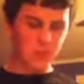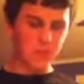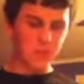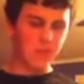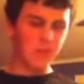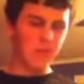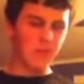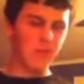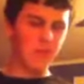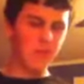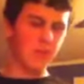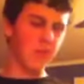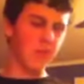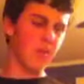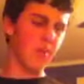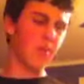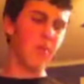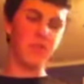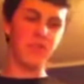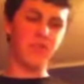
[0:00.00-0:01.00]

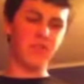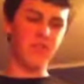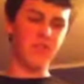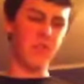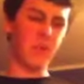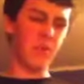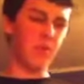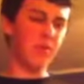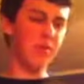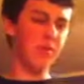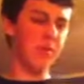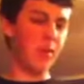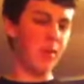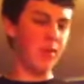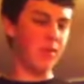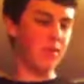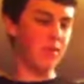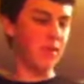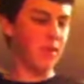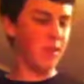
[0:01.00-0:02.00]
and Sheamus
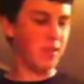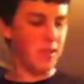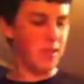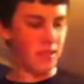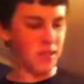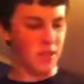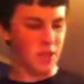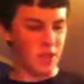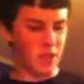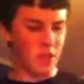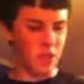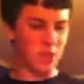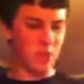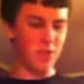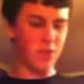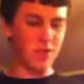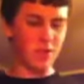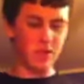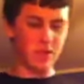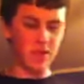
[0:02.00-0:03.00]
ends in a DQ.
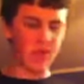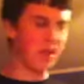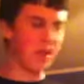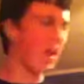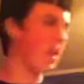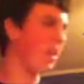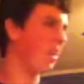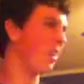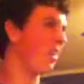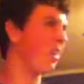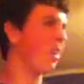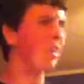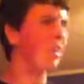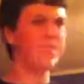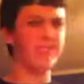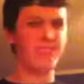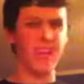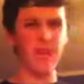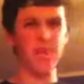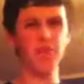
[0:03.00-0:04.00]
Got a
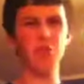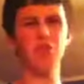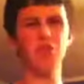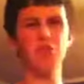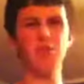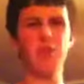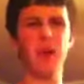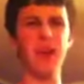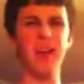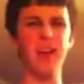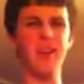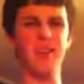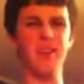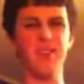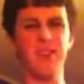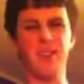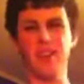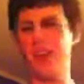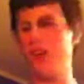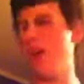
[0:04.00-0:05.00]
table spot here,
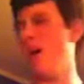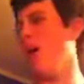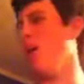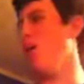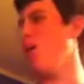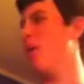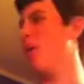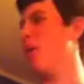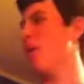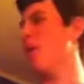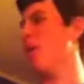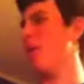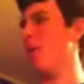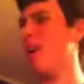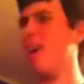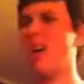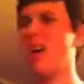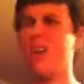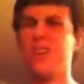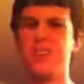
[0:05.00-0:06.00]
you know. I don't know what you
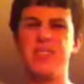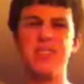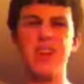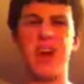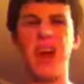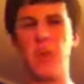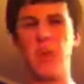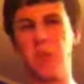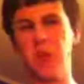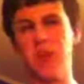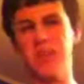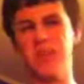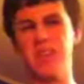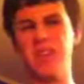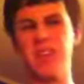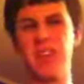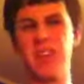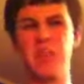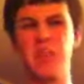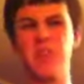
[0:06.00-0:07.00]
call a sideways
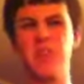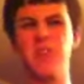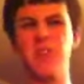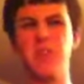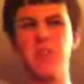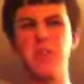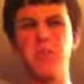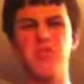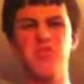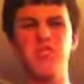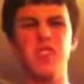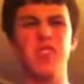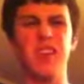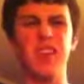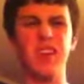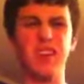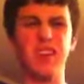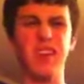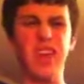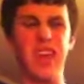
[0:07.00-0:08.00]
slam or some shit
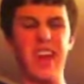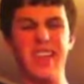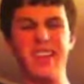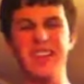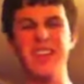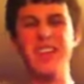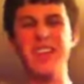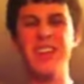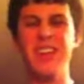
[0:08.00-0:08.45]
like that.